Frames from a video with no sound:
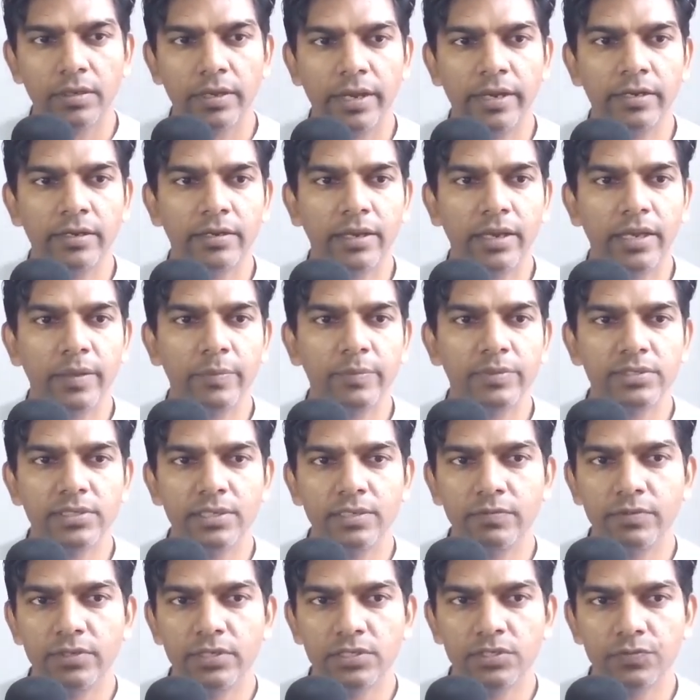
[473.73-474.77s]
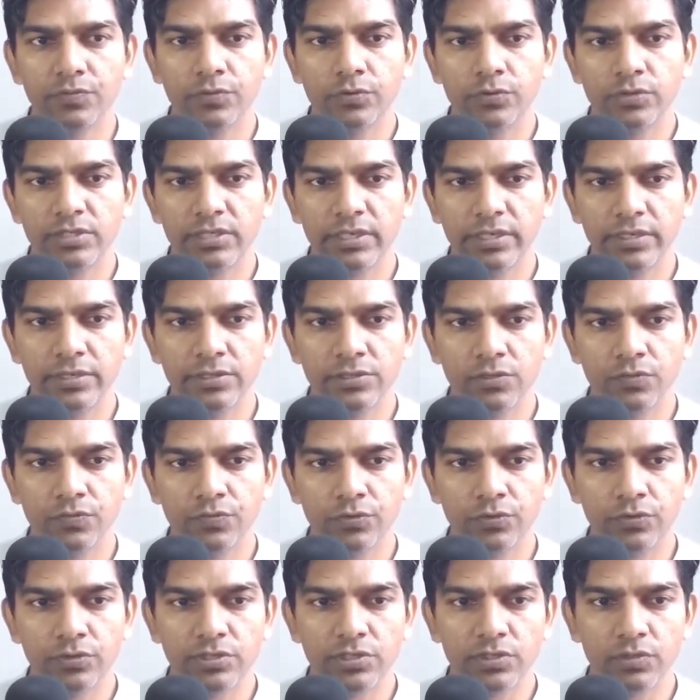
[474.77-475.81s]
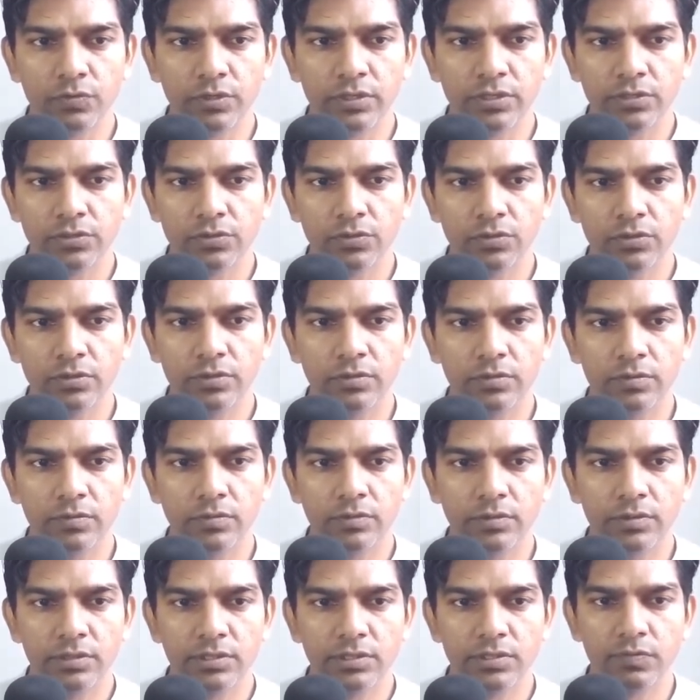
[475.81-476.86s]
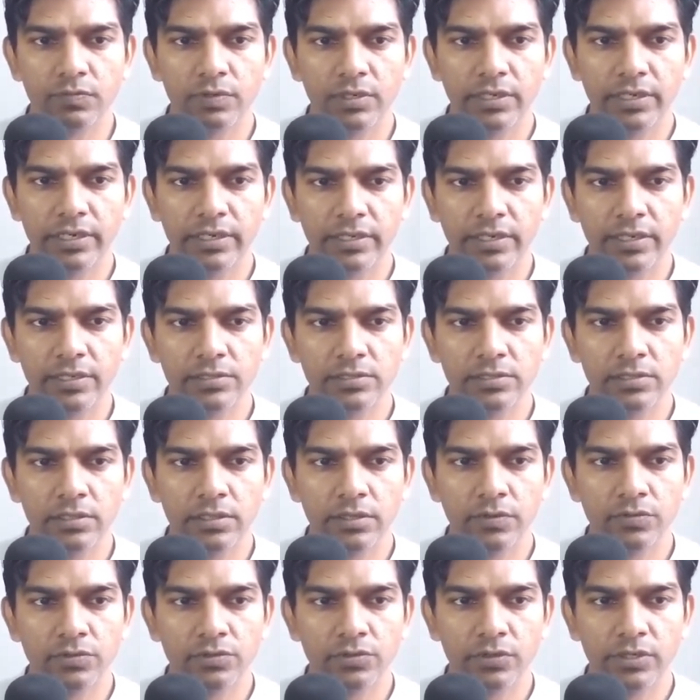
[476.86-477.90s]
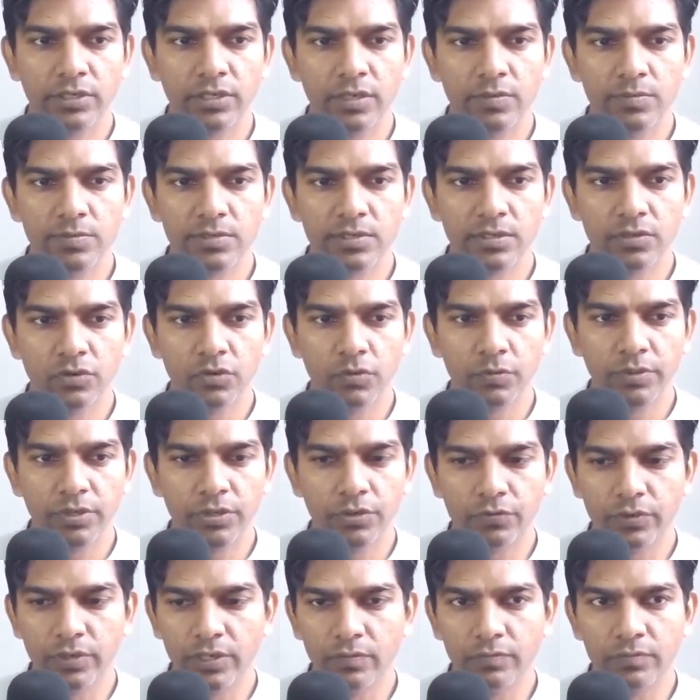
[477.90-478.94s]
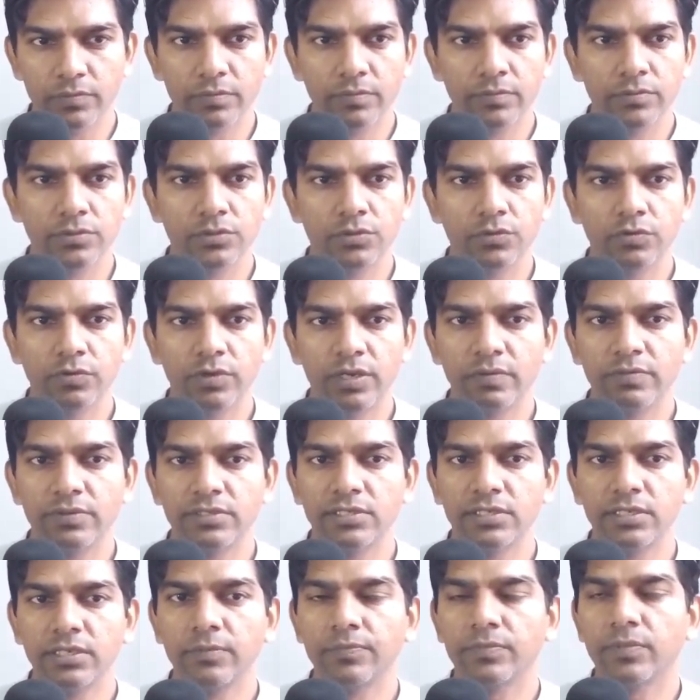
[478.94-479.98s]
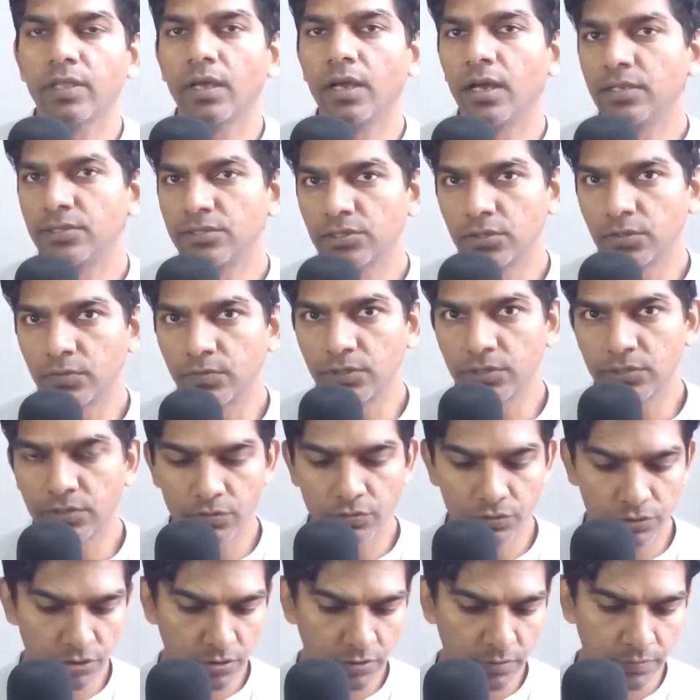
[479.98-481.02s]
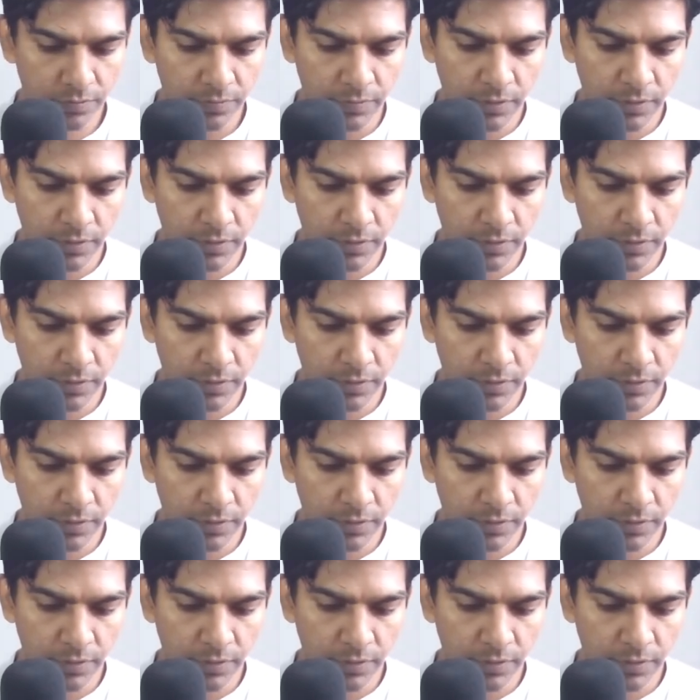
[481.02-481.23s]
And time is given as 4 seconds, so 4 square. So this will get cancelled out. So it comes out to be 12. So 12 is the answer of this question.